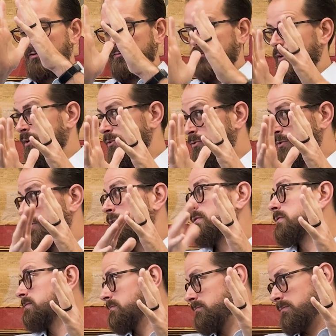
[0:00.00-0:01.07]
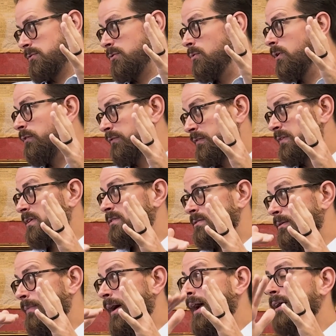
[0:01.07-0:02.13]
flood insurance. 250 is
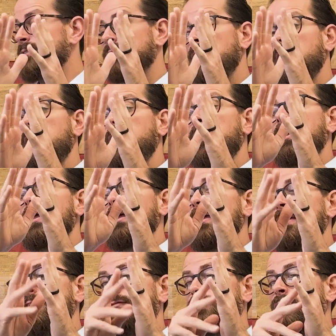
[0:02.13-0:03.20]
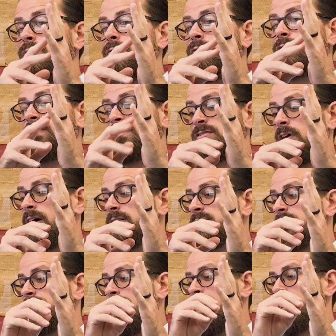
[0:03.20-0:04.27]
the max. If you've
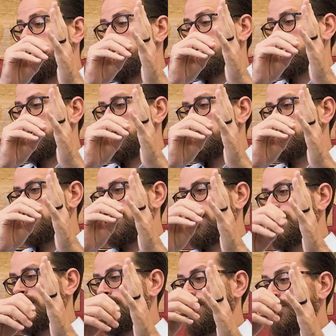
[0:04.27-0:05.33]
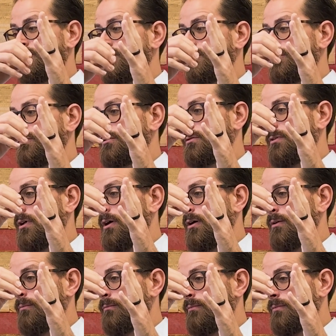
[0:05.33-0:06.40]
exhausted that and you need to get
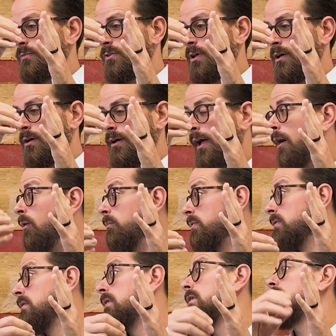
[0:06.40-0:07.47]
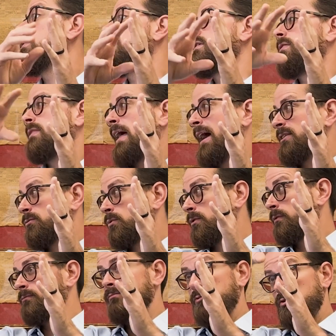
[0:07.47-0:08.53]
additional help, that's
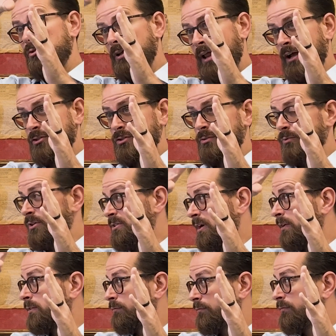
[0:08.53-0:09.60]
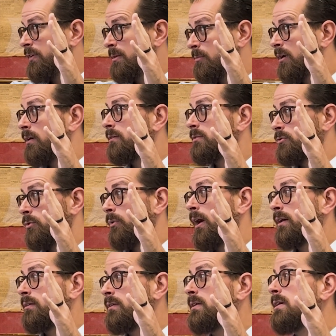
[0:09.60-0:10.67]
where you can actually reach out to FEMA
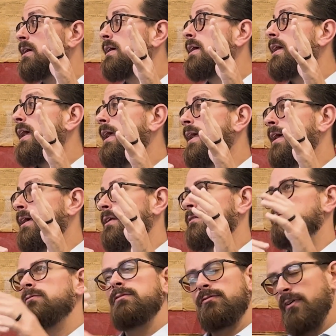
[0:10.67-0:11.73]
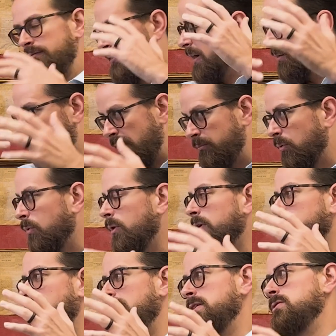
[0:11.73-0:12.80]
directly and file
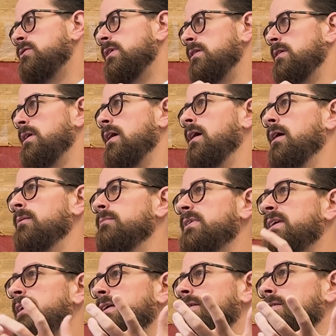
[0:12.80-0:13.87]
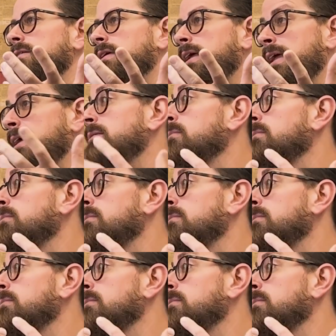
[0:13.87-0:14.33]
paperwork, and you can get aid